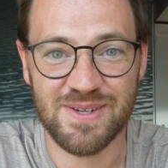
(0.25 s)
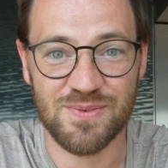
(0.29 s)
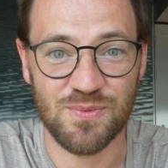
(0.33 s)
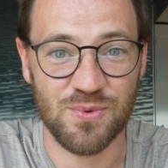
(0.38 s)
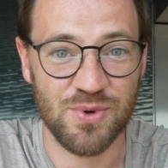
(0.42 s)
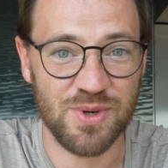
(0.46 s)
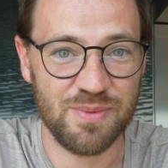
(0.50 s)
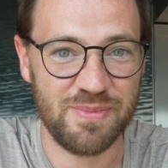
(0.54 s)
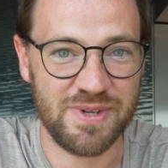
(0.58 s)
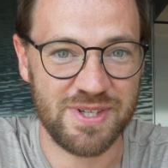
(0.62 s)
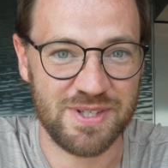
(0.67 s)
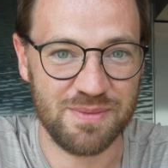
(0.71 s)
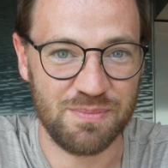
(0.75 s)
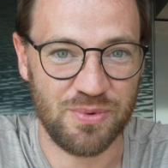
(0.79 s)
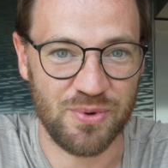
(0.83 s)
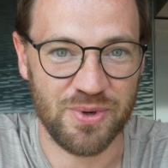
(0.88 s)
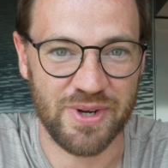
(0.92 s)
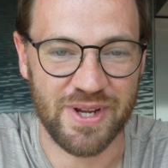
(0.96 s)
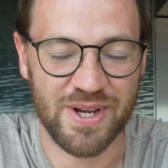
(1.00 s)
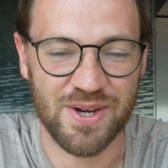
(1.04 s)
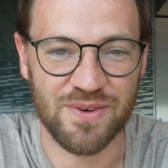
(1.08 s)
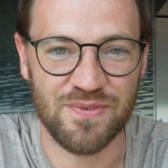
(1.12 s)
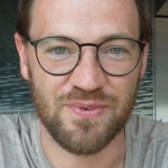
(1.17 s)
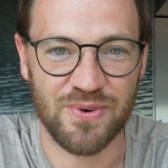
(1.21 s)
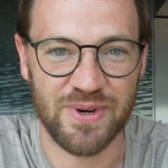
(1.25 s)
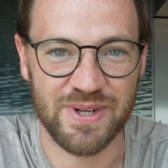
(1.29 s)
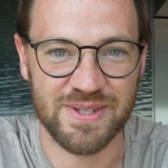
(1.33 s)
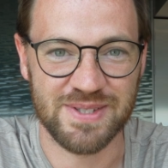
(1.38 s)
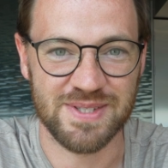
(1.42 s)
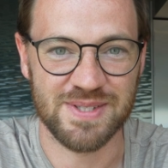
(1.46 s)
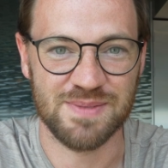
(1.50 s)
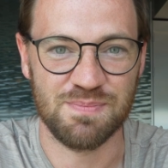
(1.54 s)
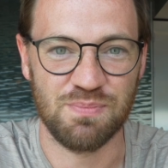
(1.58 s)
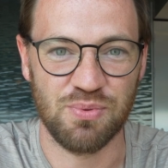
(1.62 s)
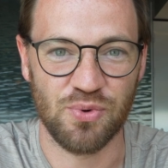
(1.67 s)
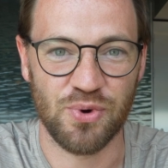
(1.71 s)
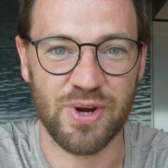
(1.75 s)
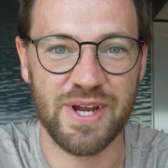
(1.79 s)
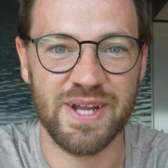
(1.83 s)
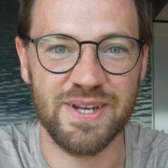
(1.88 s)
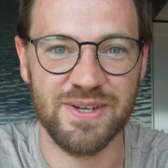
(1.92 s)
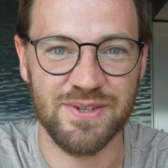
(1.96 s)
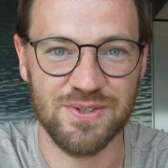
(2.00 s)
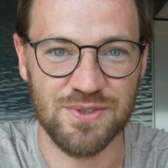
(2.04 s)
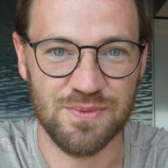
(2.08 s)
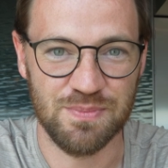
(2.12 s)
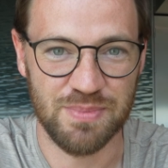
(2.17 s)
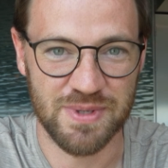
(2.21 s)
we're about to board Air France's brand
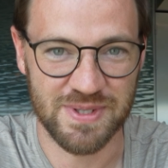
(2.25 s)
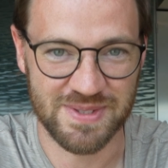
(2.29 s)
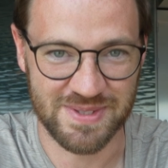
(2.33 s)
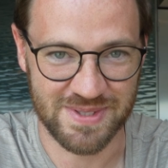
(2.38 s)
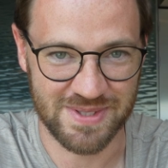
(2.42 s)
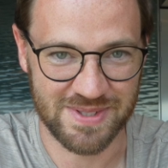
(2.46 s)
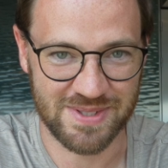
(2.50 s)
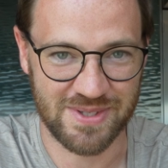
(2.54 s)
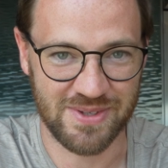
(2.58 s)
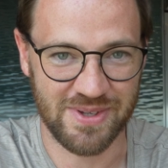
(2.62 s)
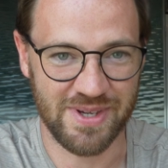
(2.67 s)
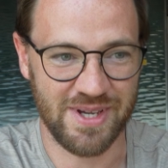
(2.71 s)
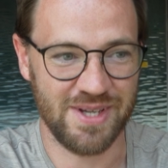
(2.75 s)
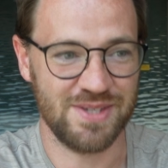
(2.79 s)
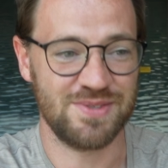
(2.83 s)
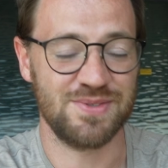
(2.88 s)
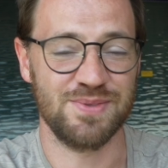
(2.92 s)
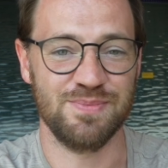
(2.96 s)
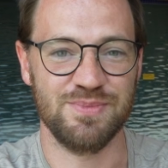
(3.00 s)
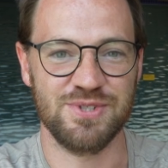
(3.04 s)
new business class from